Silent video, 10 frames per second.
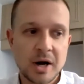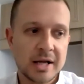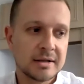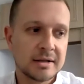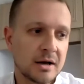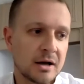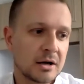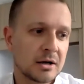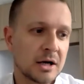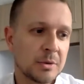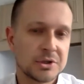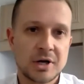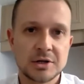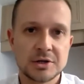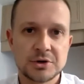the UN
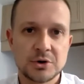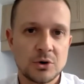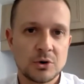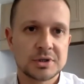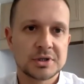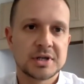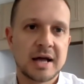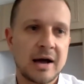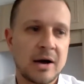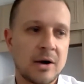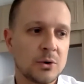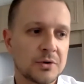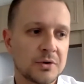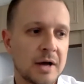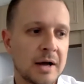climate change talks
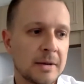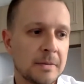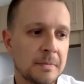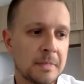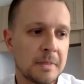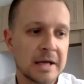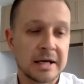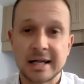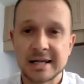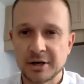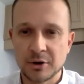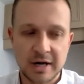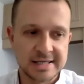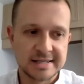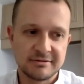held in
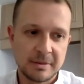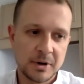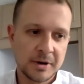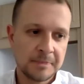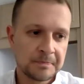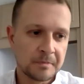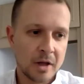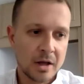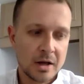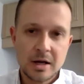Glasgow last November.